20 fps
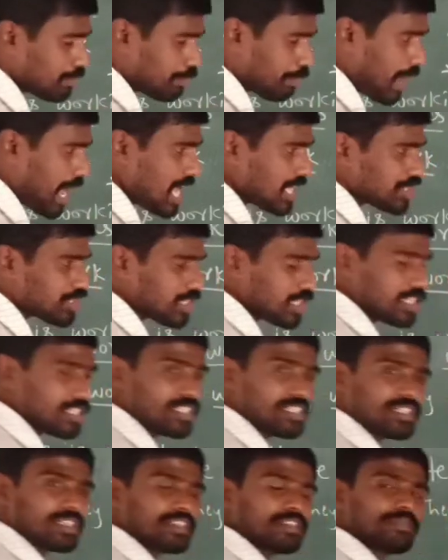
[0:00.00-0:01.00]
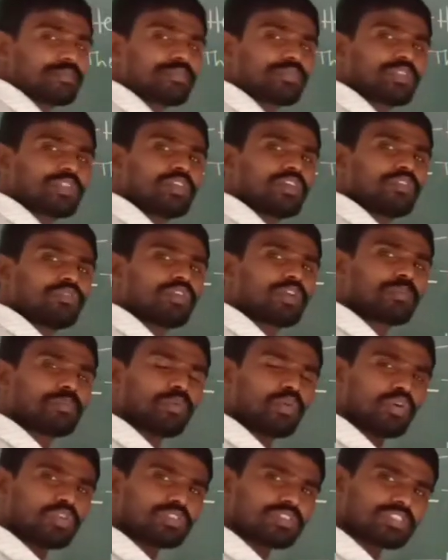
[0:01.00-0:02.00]
in past tense, for
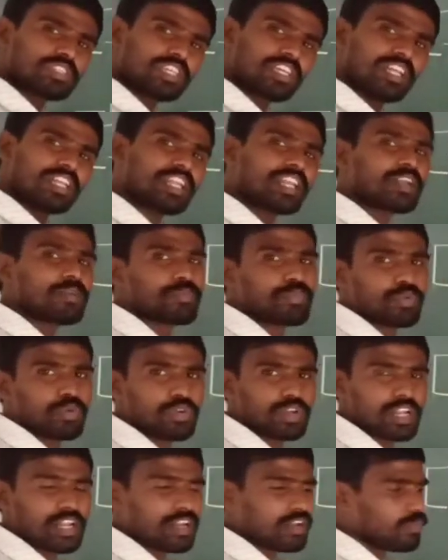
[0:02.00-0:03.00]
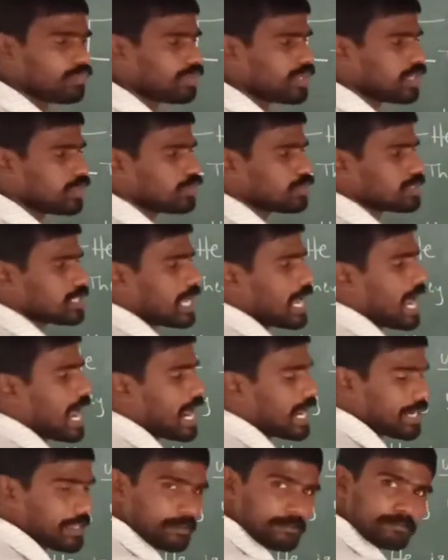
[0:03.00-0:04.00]
both singular and plural we use
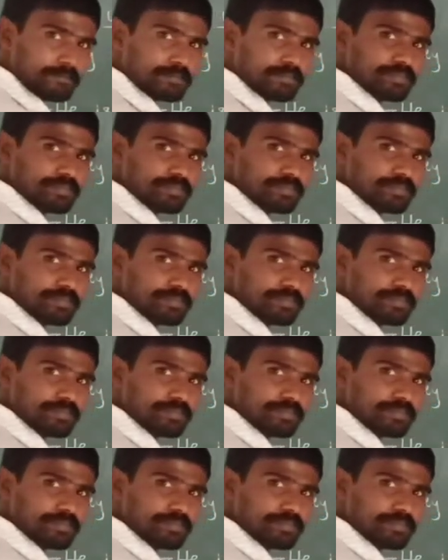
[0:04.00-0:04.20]
had.